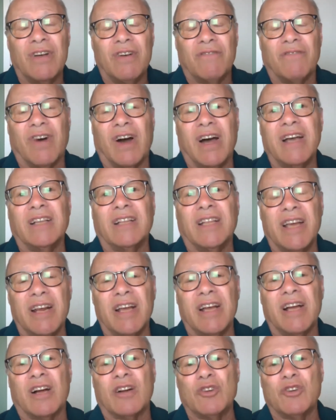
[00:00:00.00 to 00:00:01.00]

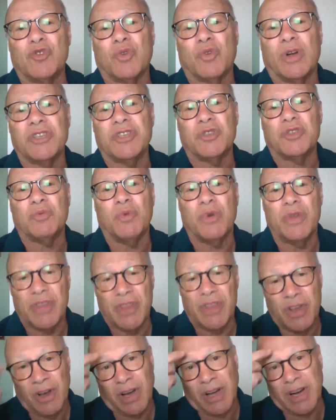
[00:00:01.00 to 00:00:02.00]
violating our trust with
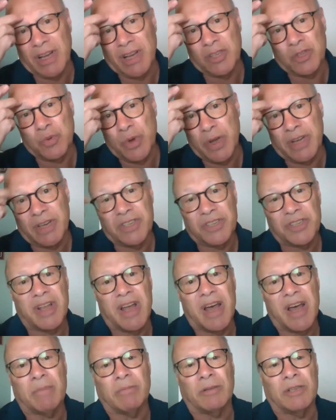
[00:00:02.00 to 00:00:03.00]
the audience we had
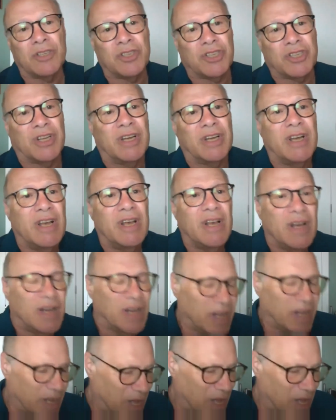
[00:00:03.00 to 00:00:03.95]
established uh,